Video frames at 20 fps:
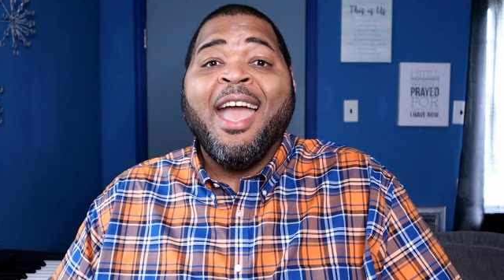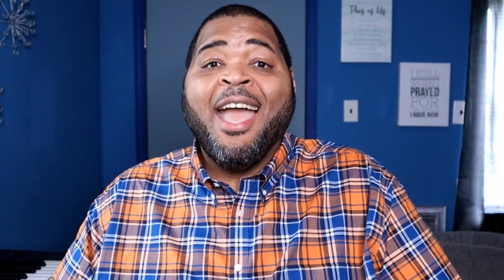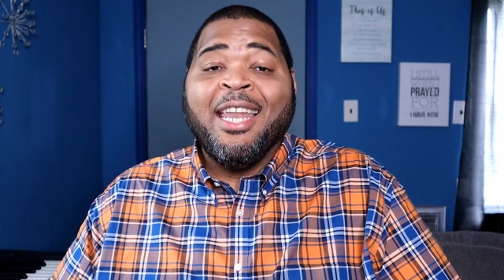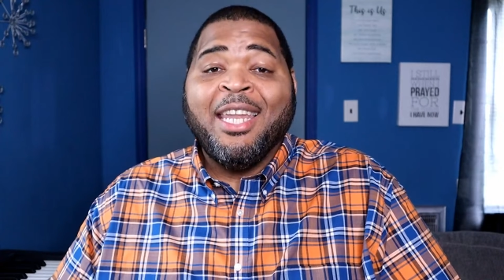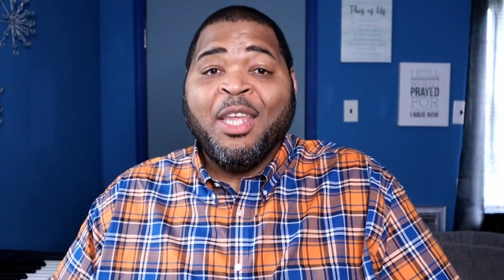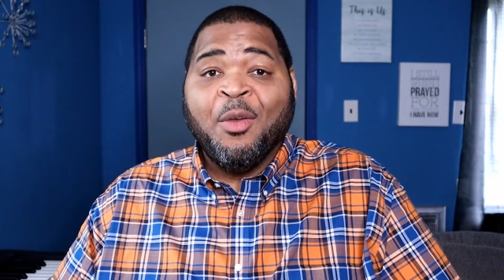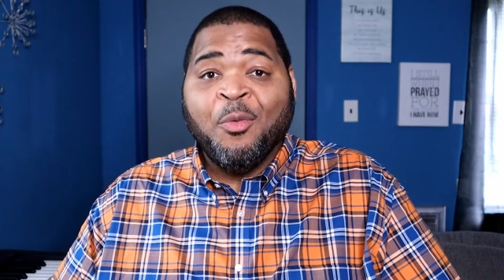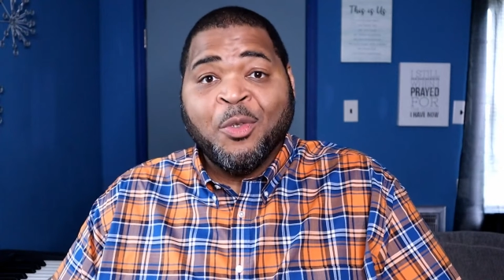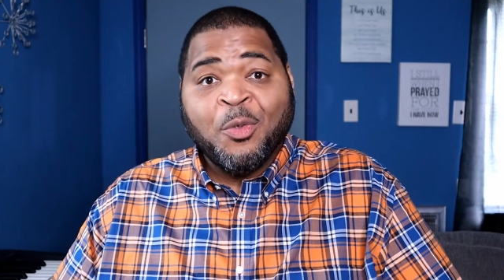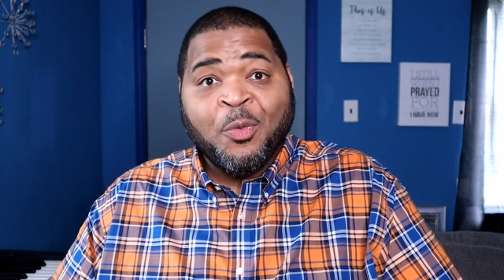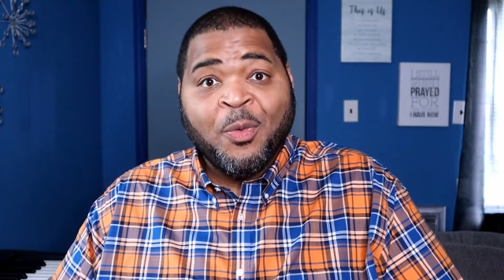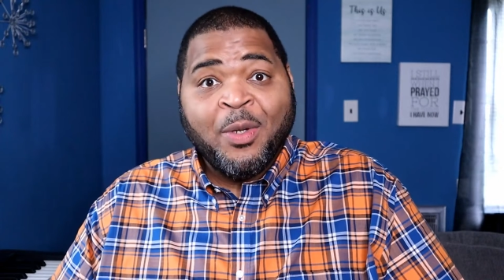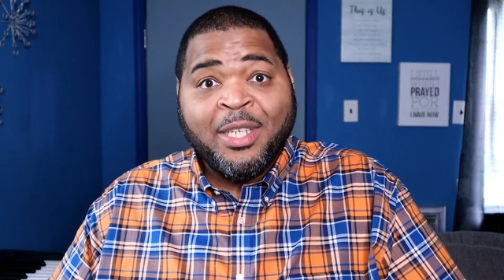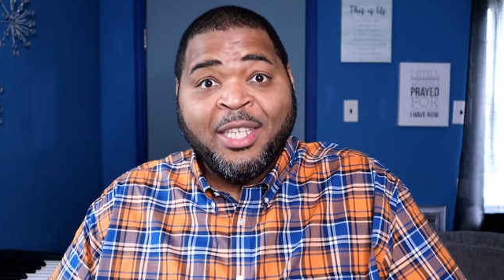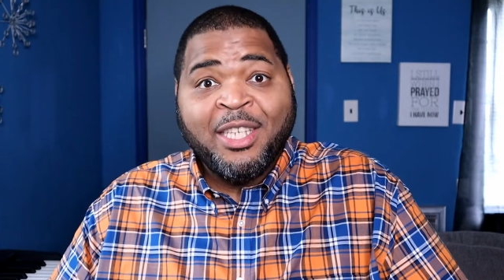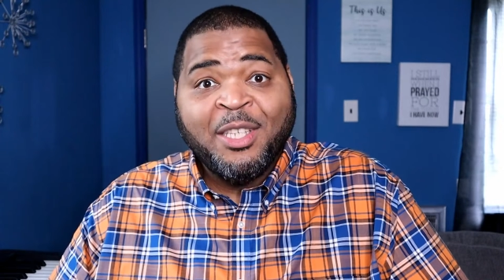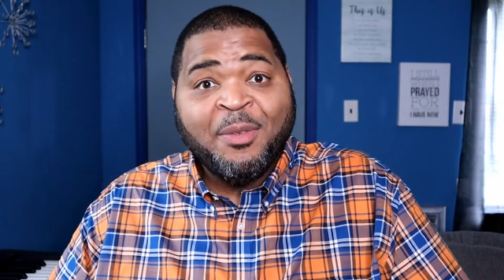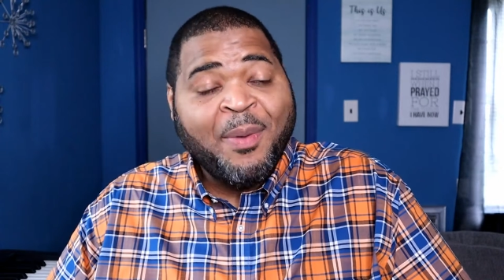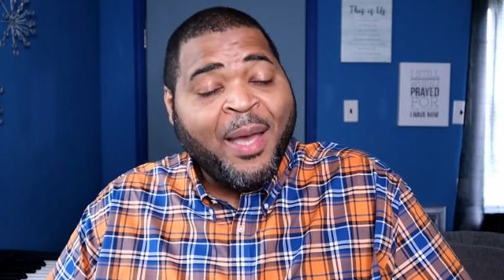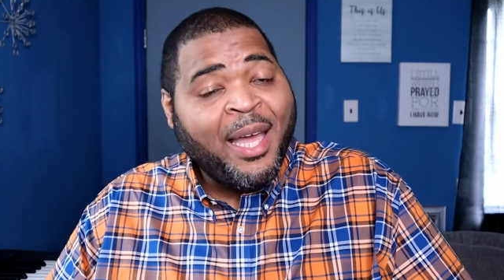and it was
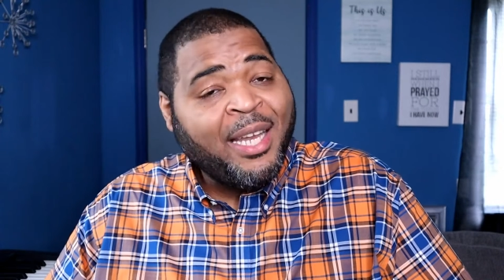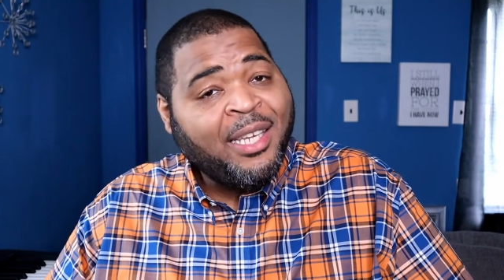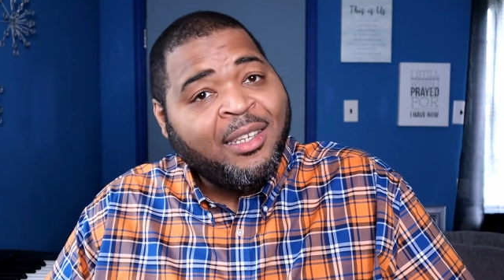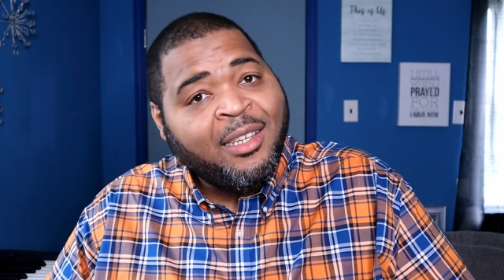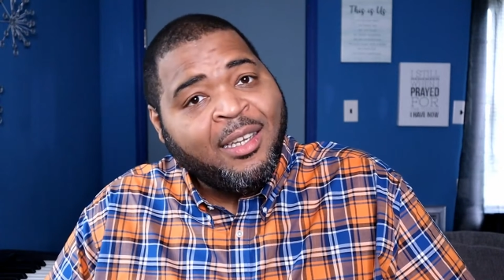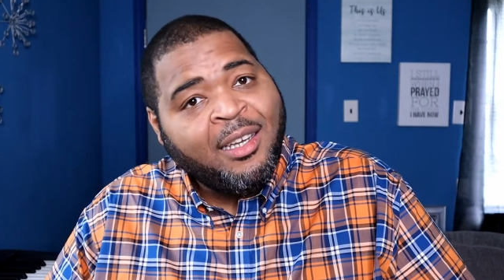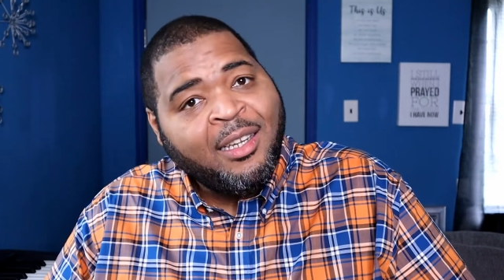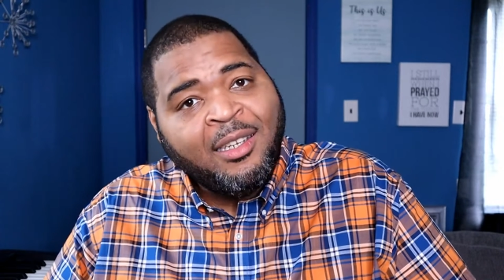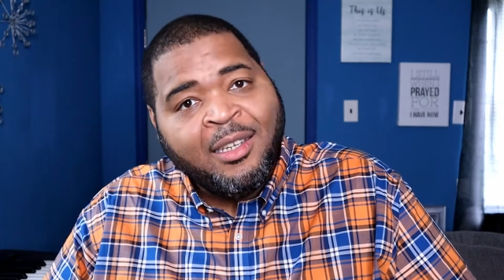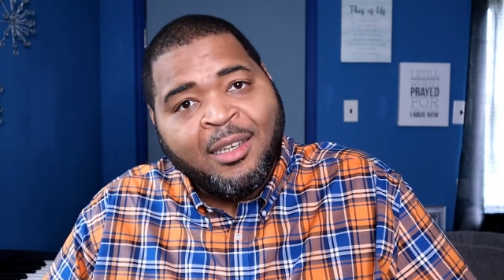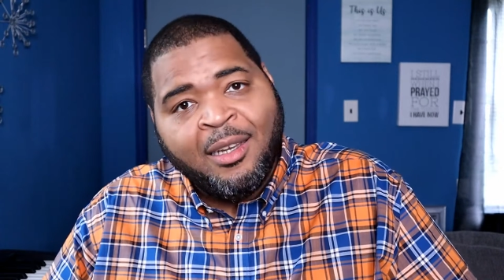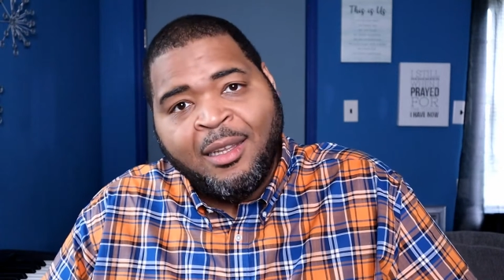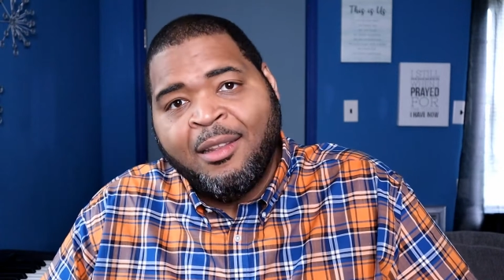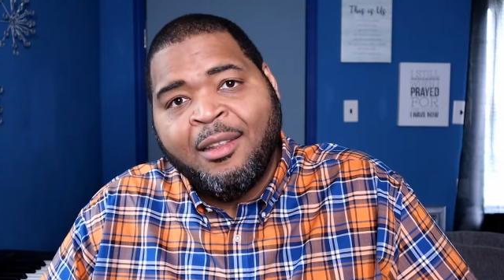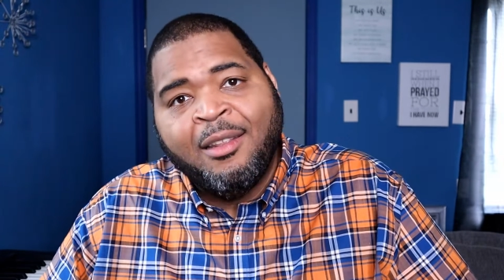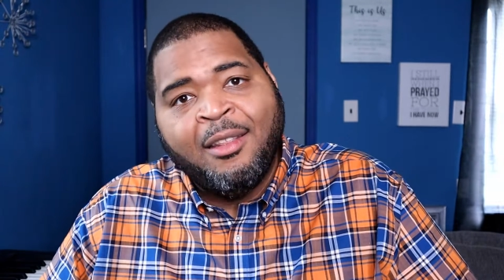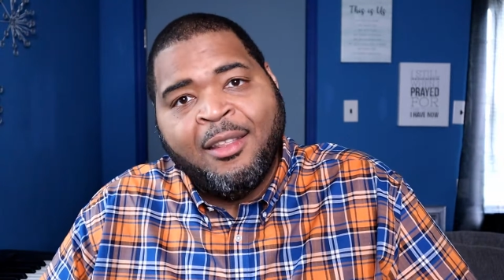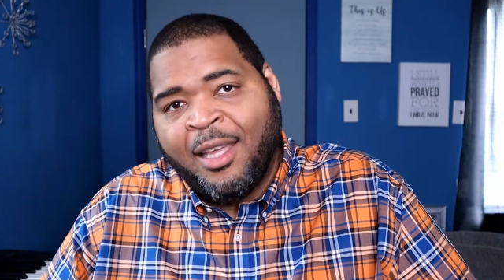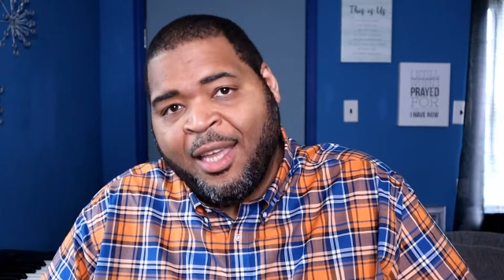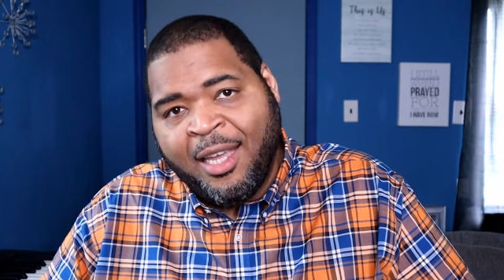released by none
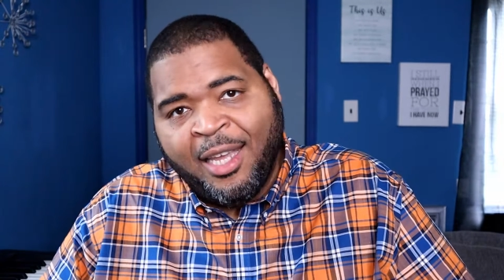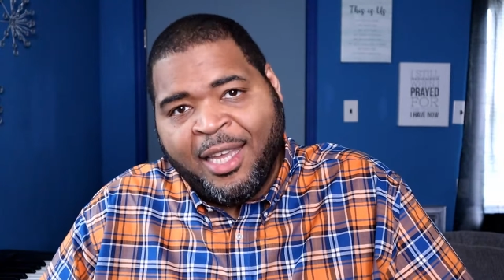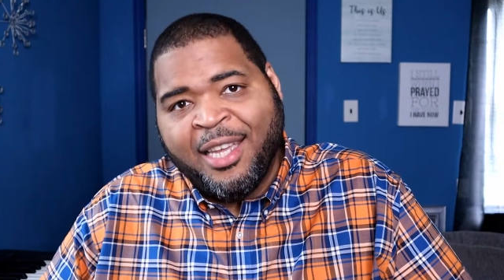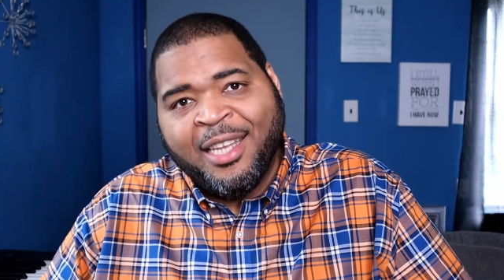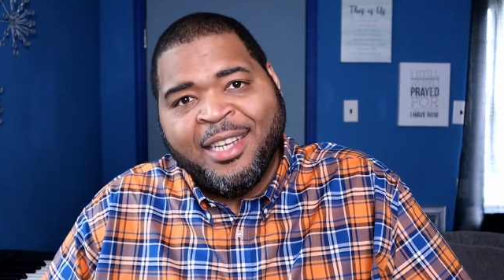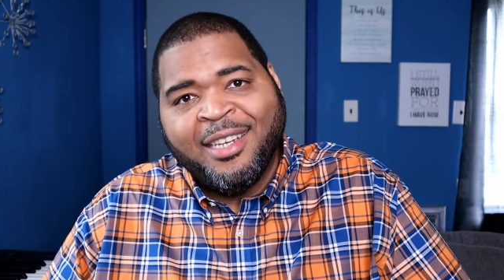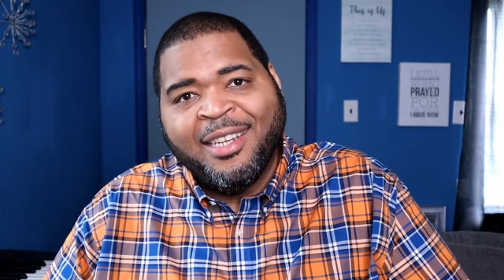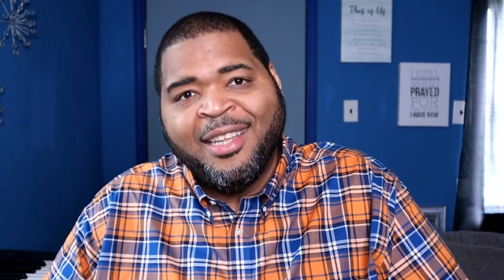other than